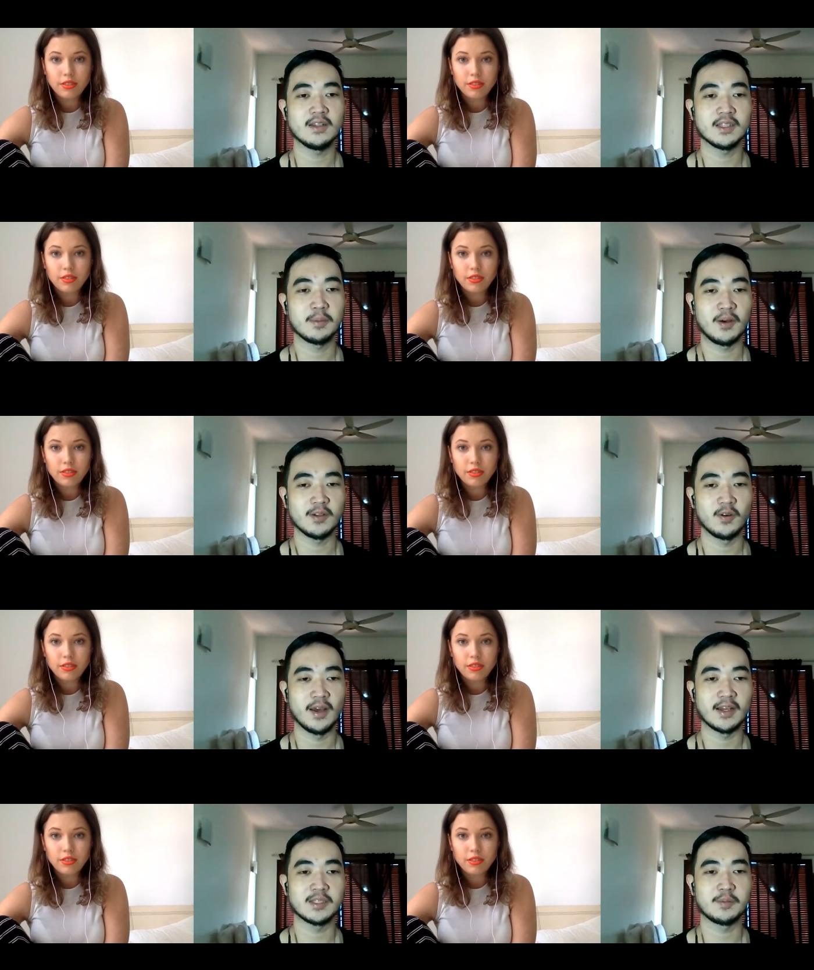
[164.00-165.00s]
Speaker 1: us about your
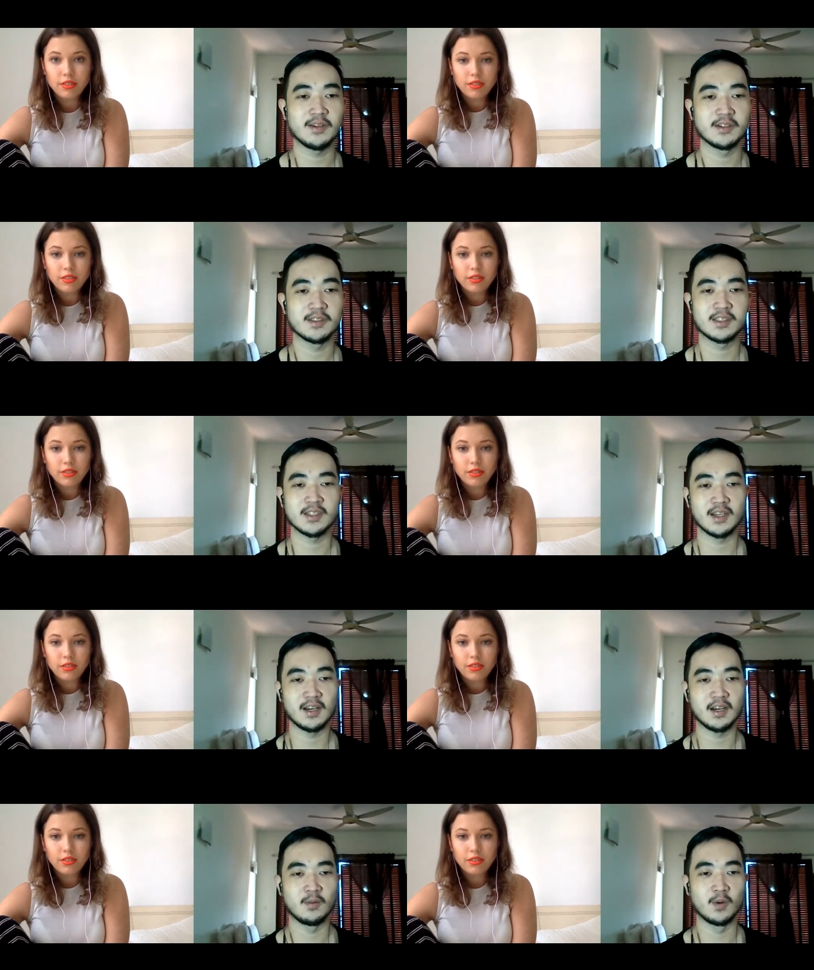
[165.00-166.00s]
experience
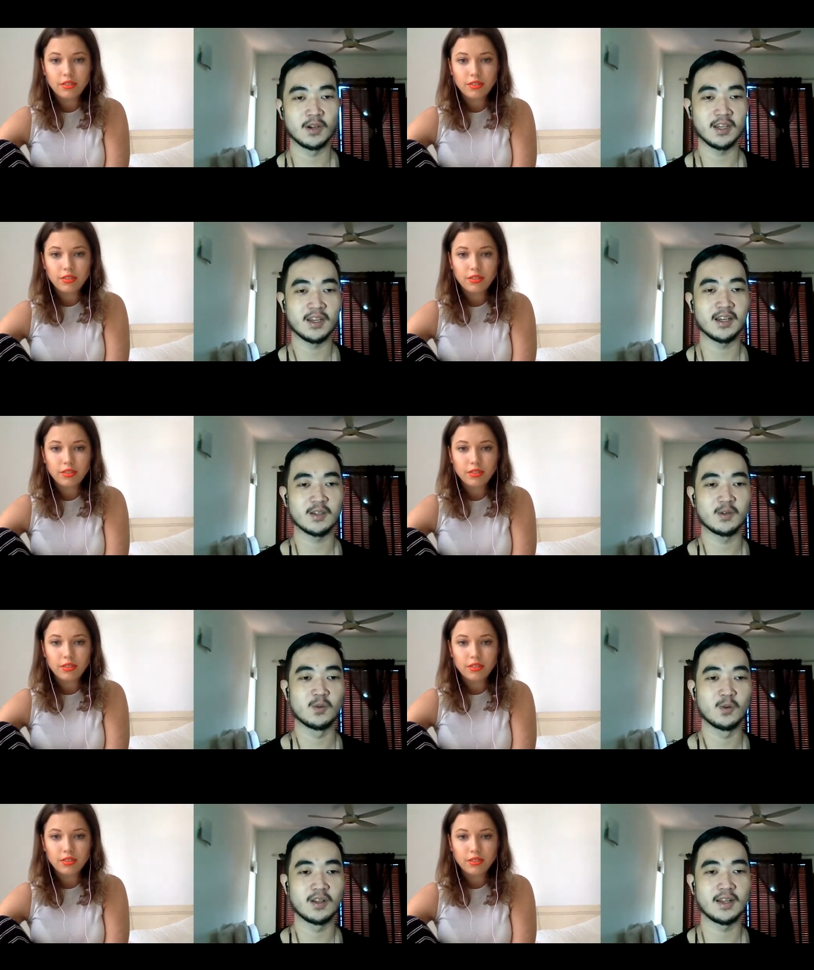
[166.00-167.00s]
uh, working at
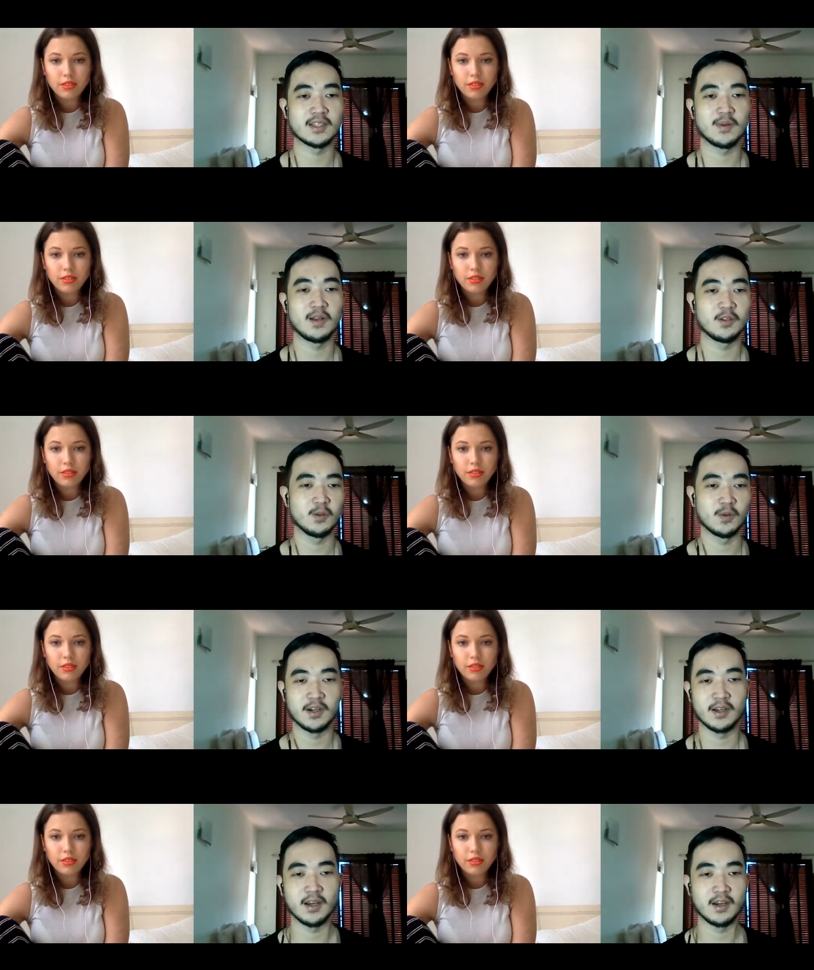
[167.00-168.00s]
Google as well. You
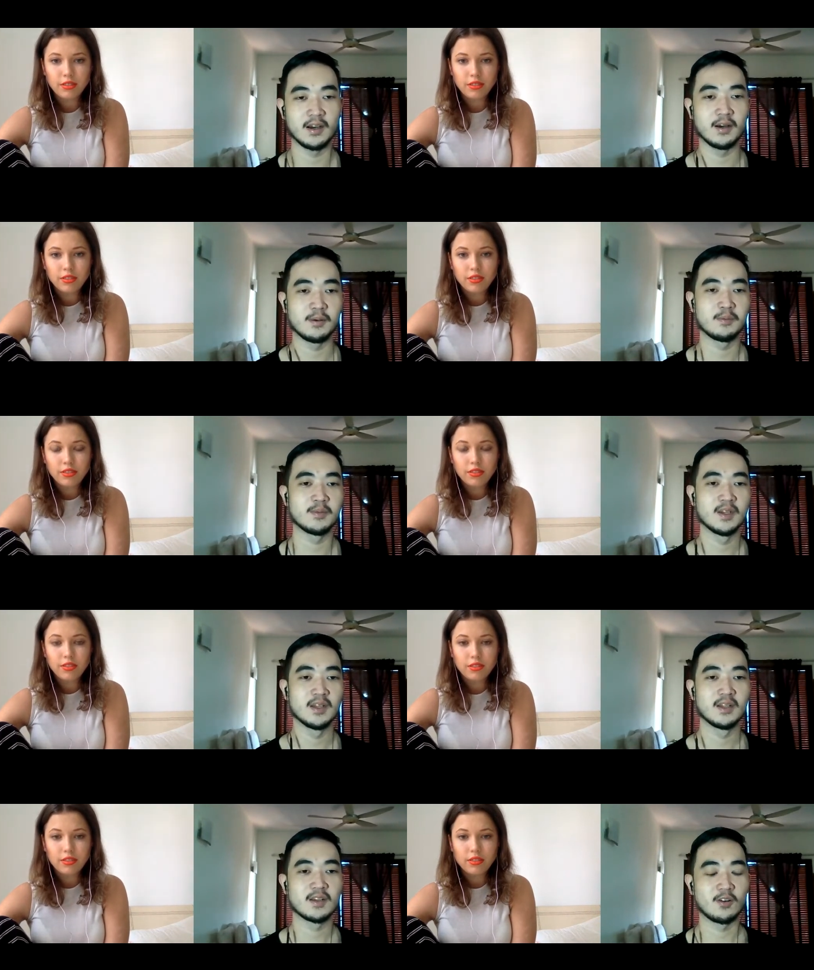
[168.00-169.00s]
were um,
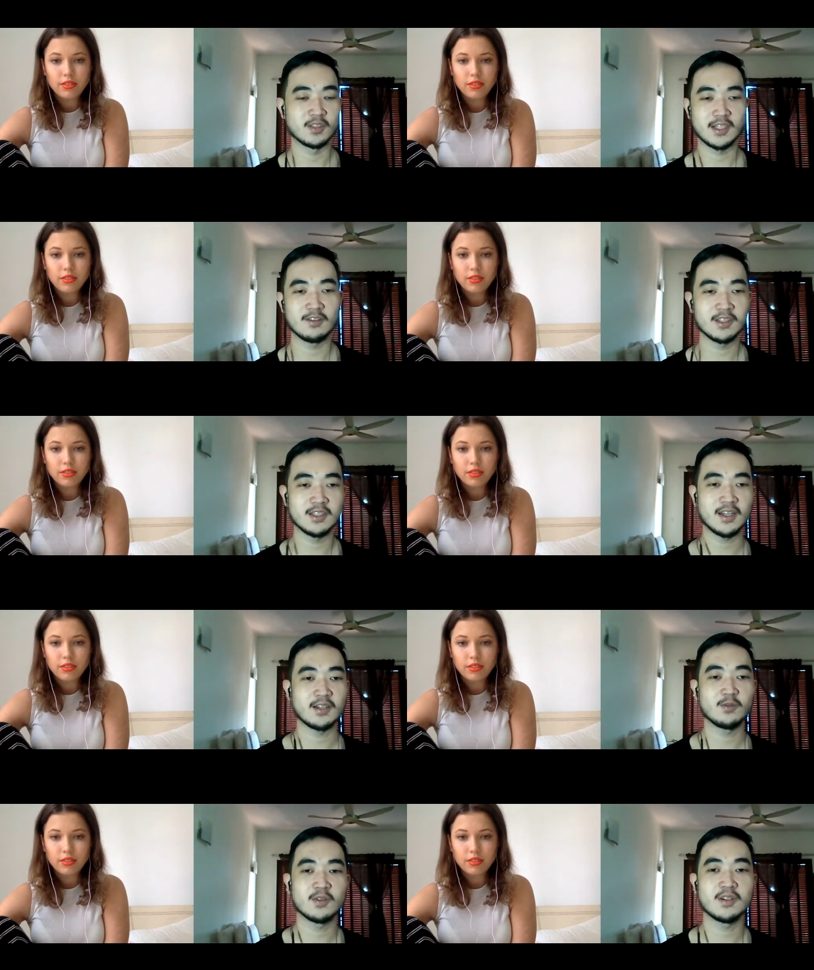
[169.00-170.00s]
consultant
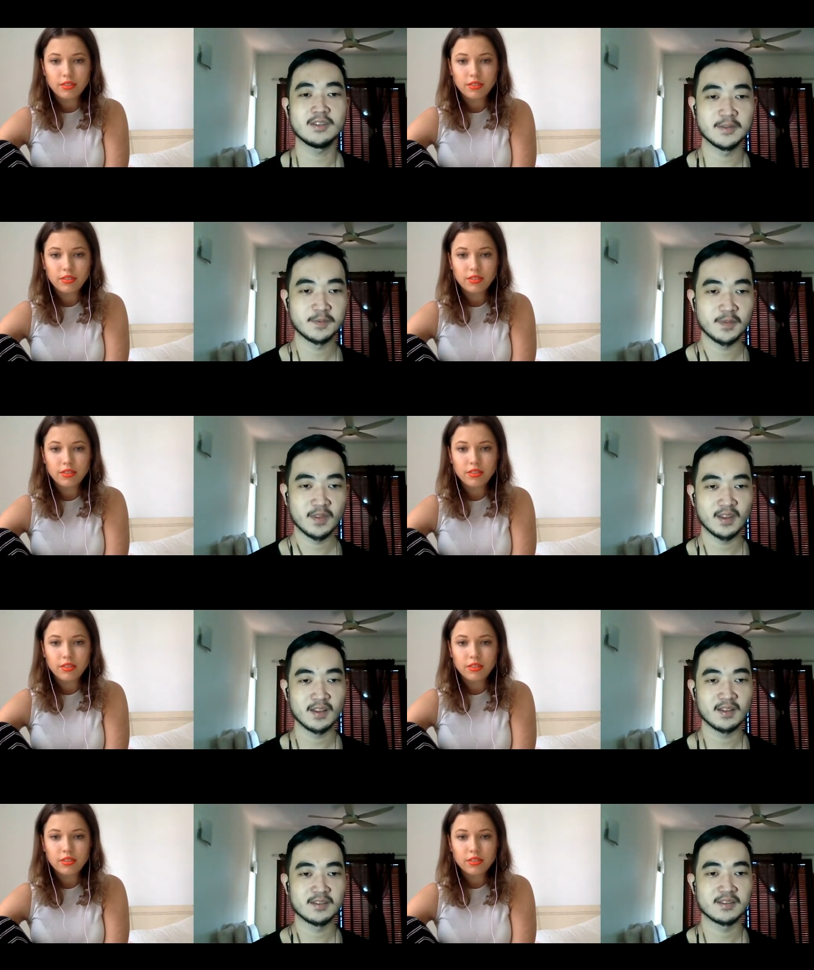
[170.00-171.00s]
at
Speaker 2: Google?
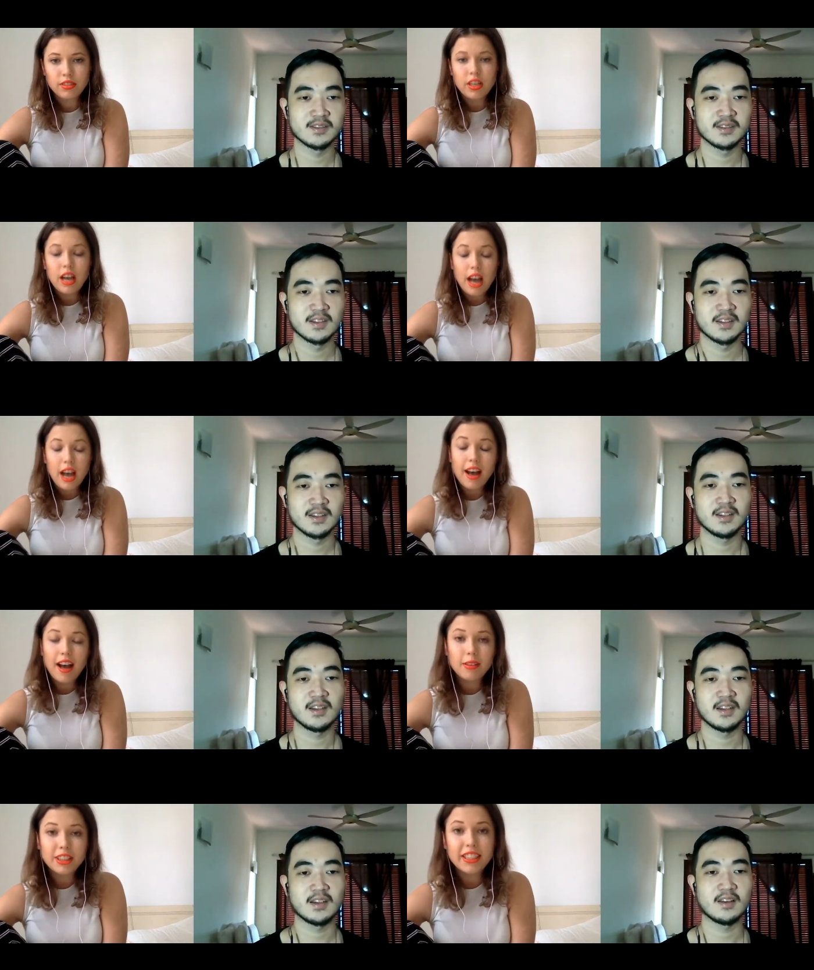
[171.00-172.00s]
Uh, I
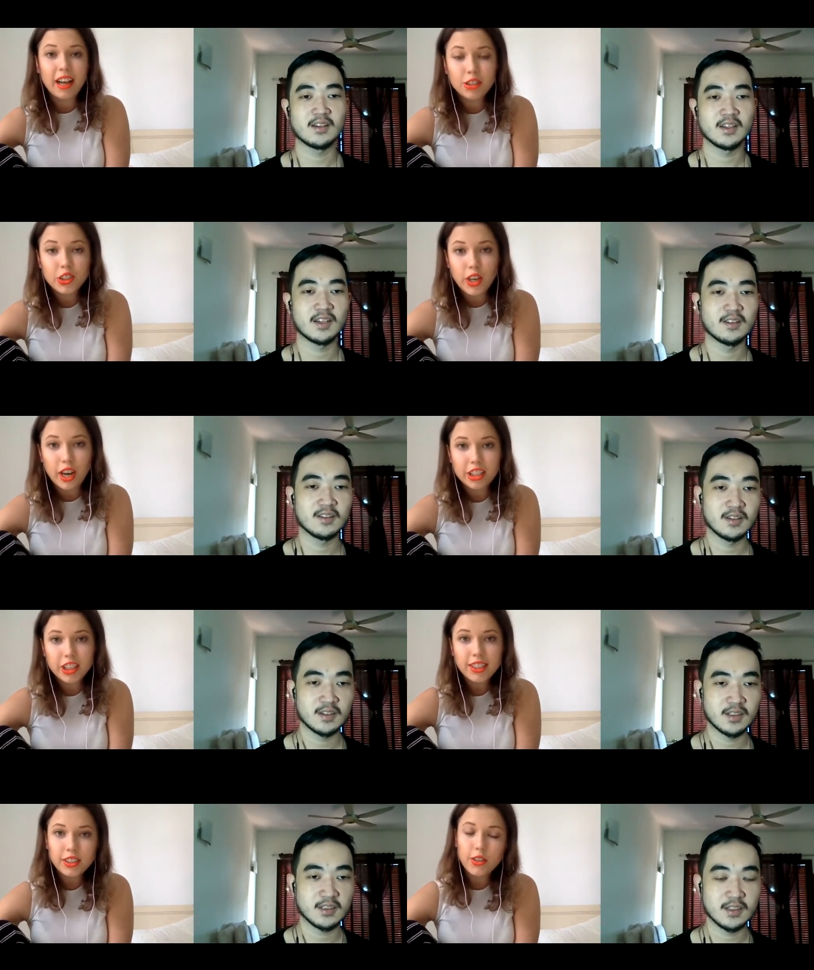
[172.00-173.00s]
was account
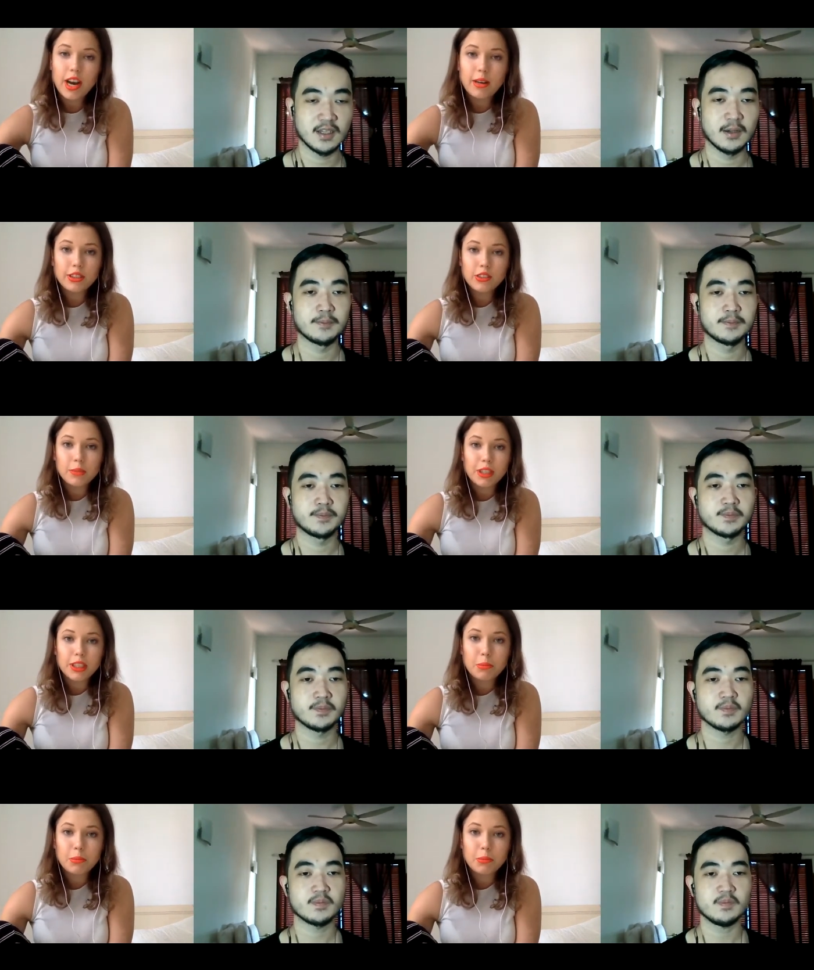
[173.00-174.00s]
strategist, so I was
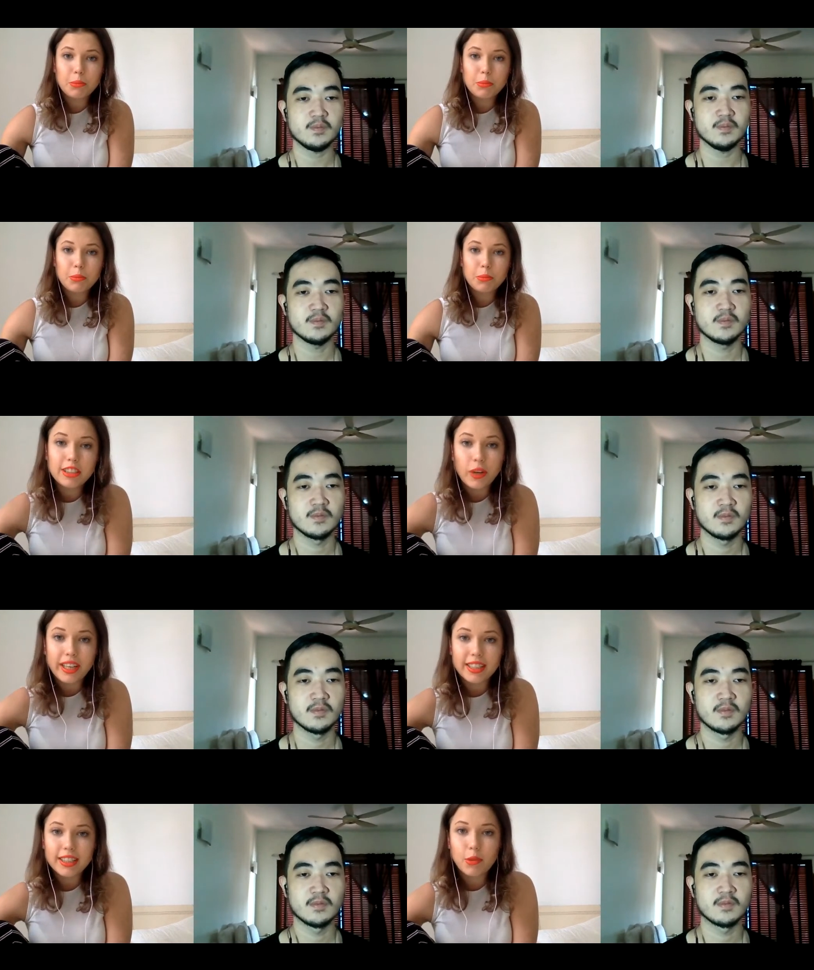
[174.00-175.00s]
responsible for
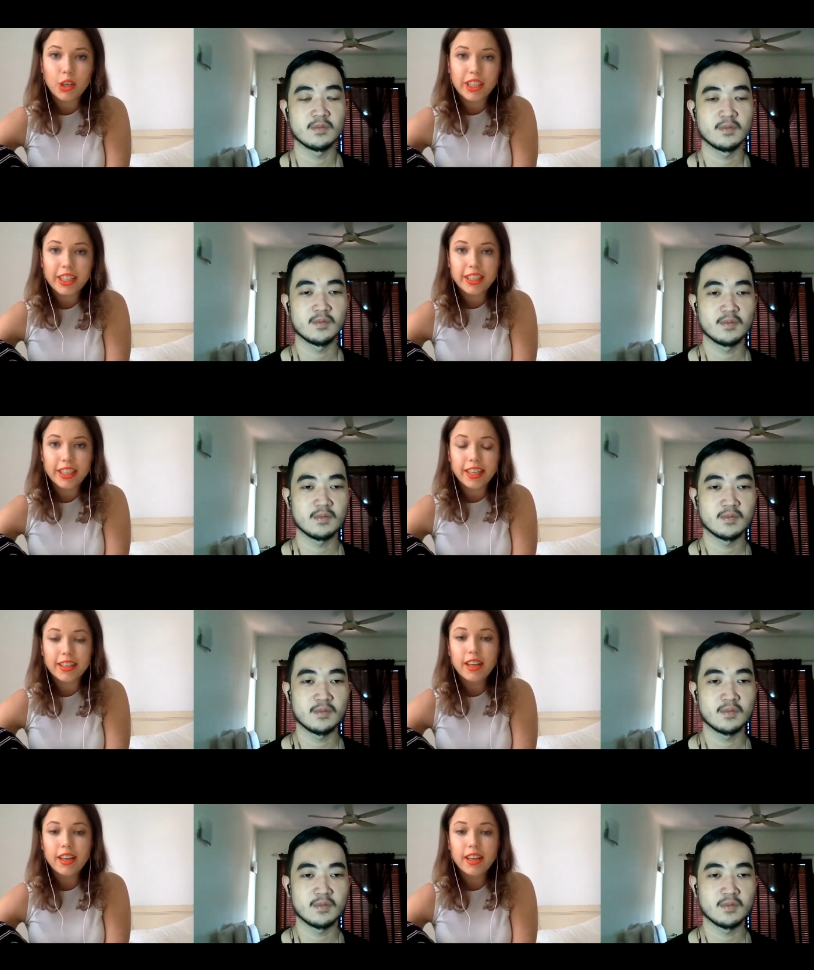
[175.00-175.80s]
Lithuania's marketing,